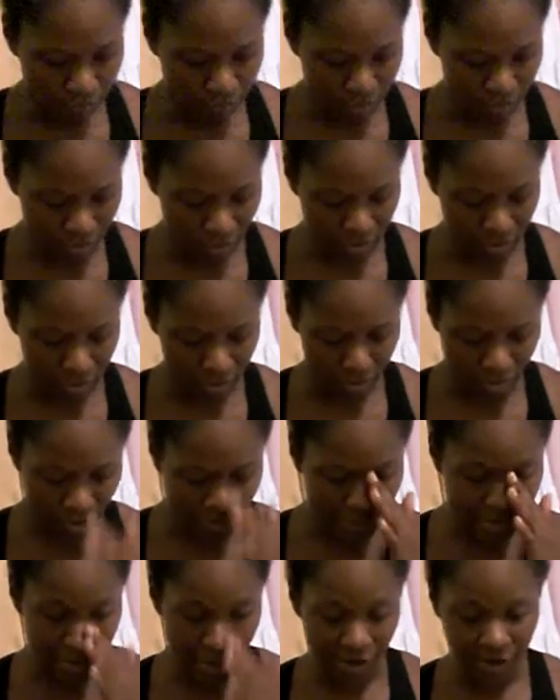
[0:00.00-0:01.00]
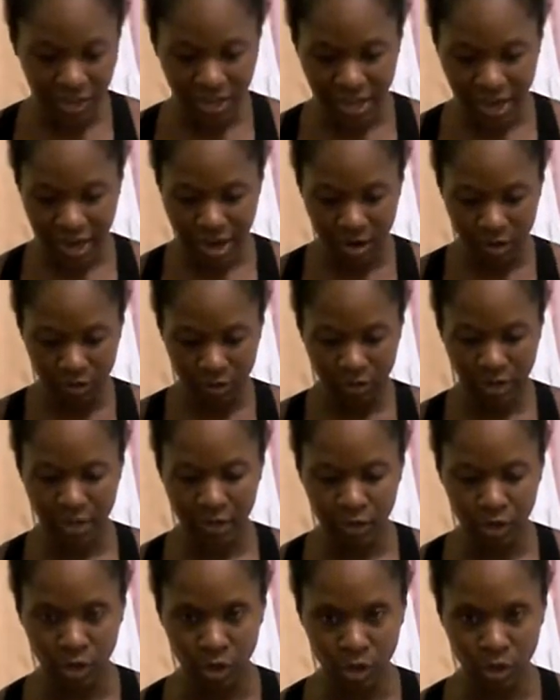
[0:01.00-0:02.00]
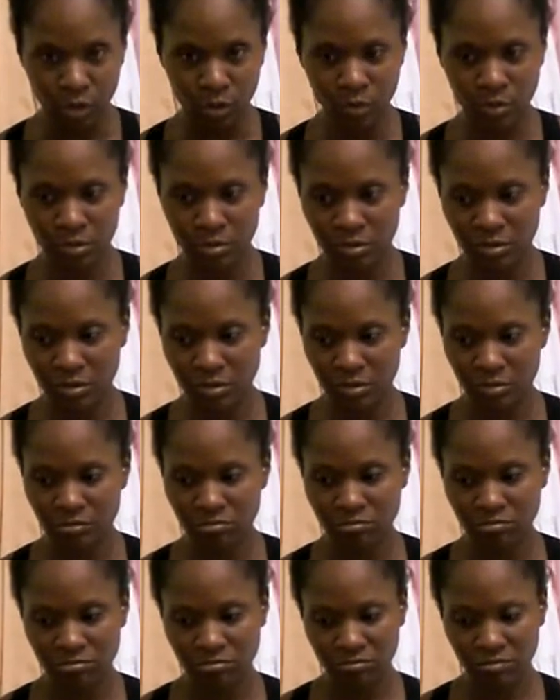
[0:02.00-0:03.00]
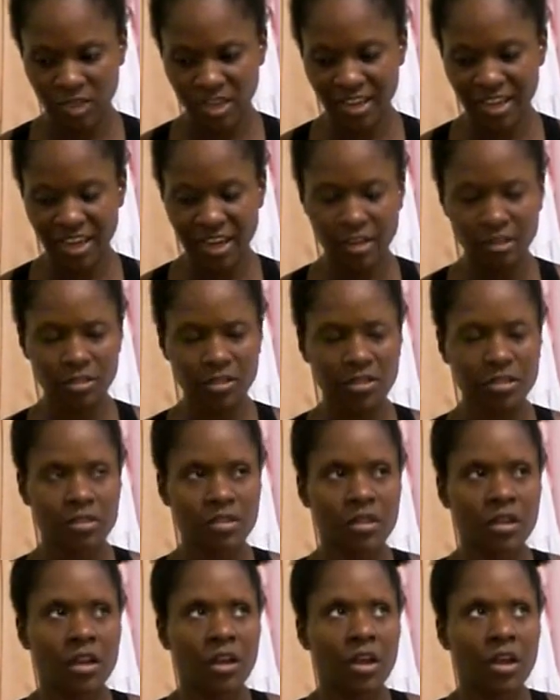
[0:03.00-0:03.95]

I carried out and low, I guess.